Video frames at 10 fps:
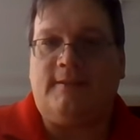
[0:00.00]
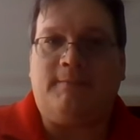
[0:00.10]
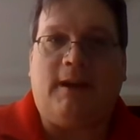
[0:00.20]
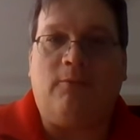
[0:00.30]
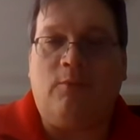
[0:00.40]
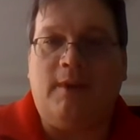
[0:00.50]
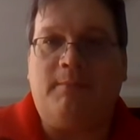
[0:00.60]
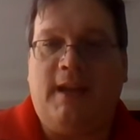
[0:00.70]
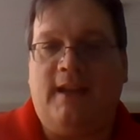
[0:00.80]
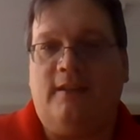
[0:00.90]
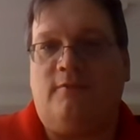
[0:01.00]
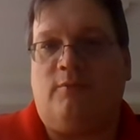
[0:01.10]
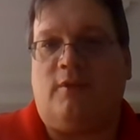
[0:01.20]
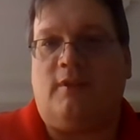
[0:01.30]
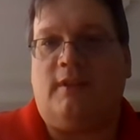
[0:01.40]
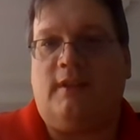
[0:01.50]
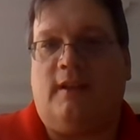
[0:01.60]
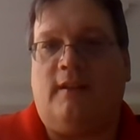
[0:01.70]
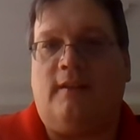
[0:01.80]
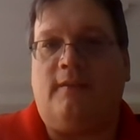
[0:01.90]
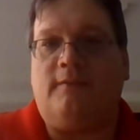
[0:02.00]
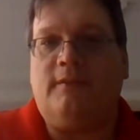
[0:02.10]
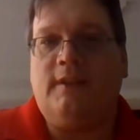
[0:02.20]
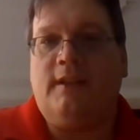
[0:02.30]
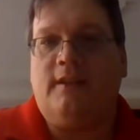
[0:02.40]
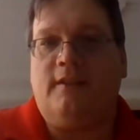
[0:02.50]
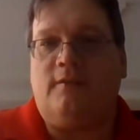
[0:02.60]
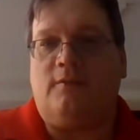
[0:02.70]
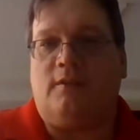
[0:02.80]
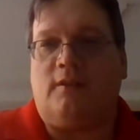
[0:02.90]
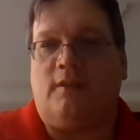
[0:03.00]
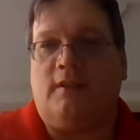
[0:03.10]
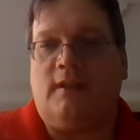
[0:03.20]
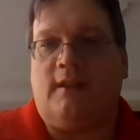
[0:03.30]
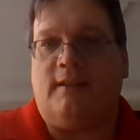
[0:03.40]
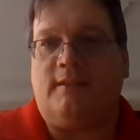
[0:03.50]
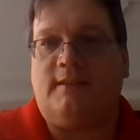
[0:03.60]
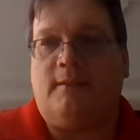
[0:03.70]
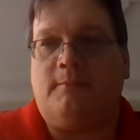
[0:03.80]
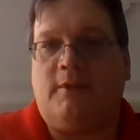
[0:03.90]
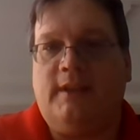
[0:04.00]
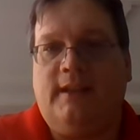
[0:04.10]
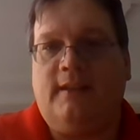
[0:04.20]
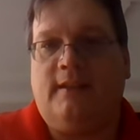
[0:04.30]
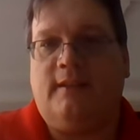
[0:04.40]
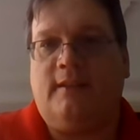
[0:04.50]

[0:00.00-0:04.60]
about 1 page worth of your summary,